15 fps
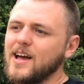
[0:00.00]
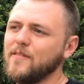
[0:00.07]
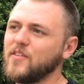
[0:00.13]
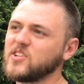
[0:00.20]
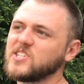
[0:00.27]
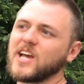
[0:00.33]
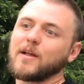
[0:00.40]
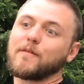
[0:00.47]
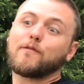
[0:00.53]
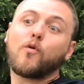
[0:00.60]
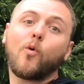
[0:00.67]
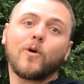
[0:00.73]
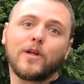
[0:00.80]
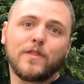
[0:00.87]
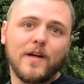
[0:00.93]
if this thing had
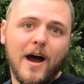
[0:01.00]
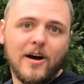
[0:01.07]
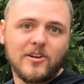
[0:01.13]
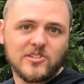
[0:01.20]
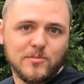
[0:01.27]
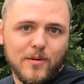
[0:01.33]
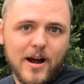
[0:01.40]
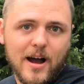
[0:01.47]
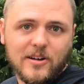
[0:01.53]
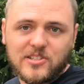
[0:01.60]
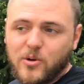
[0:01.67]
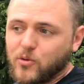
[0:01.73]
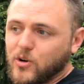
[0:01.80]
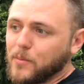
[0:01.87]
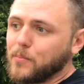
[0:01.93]
40,000
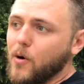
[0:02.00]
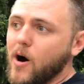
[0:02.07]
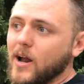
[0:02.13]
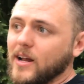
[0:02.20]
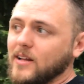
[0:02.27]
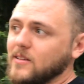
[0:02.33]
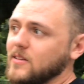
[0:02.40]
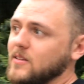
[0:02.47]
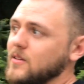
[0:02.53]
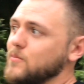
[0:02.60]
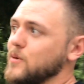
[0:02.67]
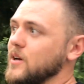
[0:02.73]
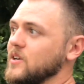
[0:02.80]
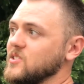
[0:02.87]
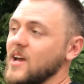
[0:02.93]
miles, I would have bought it
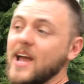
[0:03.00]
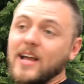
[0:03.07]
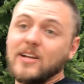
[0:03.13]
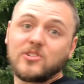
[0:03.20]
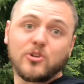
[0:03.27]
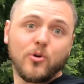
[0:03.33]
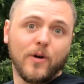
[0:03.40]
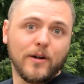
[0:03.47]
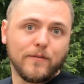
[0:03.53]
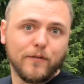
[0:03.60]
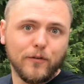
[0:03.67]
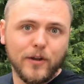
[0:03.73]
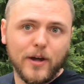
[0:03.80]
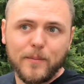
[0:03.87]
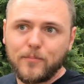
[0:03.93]
because, hey, it's a great
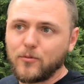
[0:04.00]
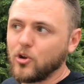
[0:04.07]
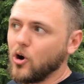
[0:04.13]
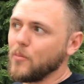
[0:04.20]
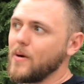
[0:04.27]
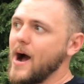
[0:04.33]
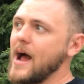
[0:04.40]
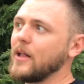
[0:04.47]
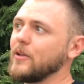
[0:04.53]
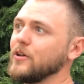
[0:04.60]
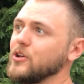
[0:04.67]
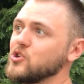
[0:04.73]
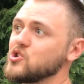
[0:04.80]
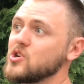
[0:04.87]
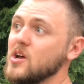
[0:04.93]
flip, low
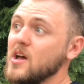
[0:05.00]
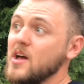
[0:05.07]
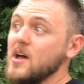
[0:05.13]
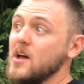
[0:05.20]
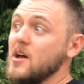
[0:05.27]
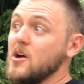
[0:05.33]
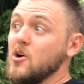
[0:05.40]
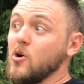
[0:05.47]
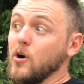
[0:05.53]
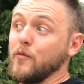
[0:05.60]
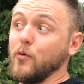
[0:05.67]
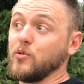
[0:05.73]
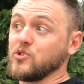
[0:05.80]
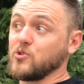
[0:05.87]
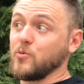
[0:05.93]
mileage. Or
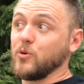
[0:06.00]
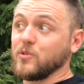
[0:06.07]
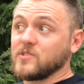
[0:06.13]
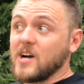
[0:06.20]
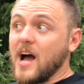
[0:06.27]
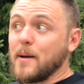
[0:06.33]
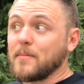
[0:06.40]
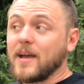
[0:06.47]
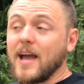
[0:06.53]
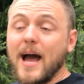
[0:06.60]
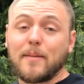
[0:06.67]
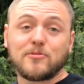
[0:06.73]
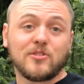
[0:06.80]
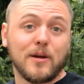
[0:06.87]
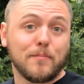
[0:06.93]
if it was a real time
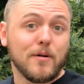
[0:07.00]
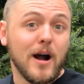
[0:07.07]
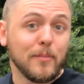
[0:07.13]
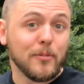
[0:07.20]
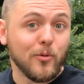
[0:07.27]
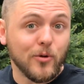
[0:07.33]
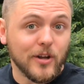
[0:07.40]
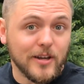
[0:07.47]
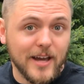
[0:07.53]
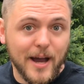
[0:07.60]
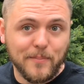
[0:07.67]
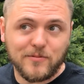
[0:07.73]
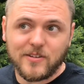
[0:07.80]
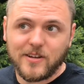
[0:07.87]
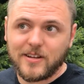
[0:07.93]
capsule, I probably would have
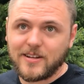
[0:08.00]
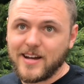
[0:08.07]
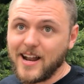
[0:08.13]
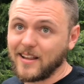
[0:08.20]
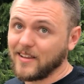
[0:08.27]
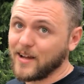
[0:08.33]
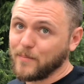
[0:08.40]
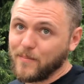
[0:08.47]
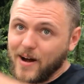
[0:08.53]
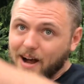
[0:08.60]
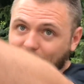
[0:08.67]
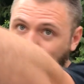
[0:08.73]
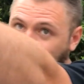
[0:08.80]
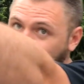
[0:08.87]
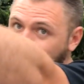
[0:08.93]
kept it. Kind of like
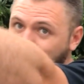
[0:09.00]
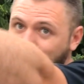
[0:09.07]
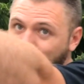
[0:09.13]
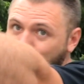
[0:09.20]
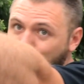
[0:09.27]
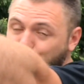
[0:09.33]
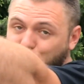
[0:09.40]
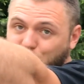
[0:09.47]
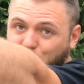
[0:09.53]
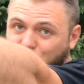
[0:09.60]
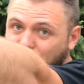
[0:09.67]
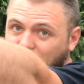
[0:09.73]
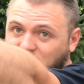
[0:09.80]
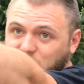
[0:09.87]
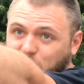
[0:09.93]
my
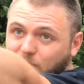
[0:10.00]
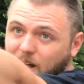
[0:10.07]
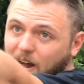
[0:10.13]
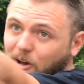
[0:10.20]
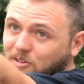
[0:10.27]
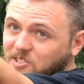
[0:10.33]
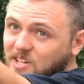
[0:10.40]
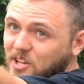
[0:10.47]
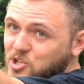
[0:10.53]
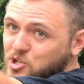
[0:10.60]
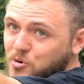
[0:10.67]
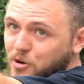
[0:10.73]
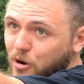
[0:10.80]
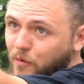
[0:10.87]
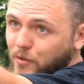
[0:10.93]
30,000 mile
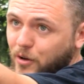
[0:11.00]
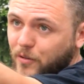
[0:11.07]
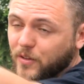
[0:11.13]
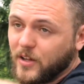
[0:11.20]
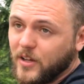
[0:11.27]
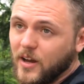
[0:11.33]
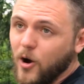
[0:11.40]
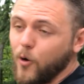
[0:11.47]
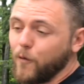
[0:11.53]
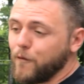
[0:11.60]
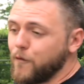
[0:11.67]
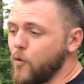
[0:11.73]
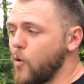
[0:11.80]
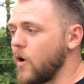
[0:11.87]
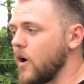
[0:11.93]
Century over there, the
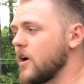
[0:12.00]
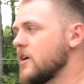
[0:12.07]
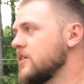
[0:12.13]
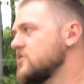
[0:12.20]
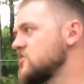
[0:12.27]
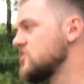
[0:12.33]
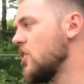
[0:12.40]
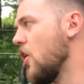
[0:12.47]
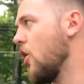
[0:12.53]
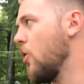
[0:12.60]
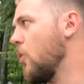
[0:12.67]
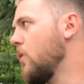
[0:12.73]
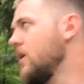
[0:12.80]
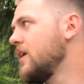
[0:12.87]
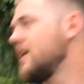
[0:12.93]
04.
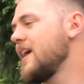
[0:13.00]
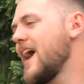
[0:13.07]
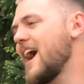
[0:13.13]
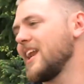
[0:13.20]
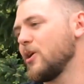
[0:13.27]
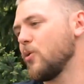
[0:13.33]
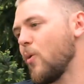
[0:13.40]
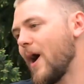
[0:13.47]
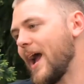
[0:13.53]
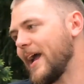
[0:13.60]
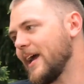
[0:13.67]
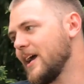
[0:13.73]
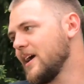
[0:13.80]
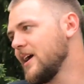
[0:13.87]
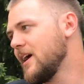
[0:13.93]
So
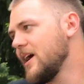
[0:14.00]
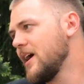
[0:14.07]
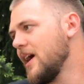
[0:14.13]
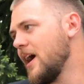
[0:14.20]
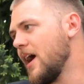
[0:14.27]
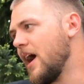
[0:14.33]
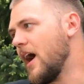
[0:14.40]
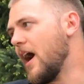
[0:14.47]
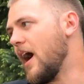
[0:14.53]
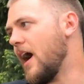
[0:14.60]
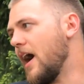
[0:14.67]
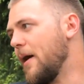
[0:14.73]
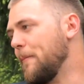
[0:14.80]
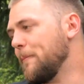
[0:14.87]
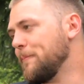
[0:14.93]
anyway,
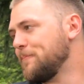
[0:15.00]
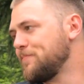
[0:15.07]
I